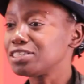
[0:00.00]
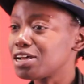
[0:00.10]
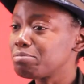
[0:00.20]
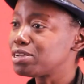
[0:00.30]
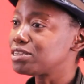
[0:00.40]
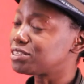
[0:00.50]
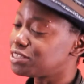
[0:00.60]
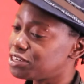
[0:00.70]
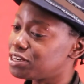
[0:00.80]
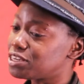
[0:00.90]
I'm a
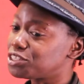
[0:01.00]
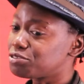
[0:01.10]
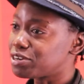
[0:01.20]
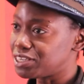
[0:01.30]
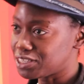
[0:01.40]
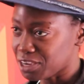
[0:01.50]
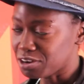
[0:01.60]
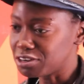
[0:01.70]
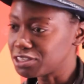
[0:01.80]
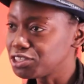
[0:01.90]
senior lecturer in
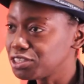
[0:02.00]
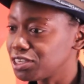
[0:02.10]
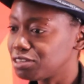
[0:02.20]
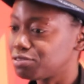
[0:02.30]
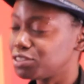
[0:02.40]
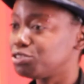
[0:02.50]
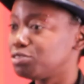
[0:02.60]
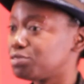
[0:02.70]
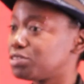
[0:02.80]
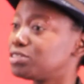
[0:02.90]
psychology at Wits
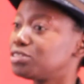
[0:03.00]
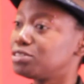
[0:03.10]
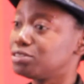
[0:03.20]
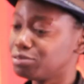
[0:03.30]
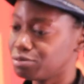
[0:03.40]
University.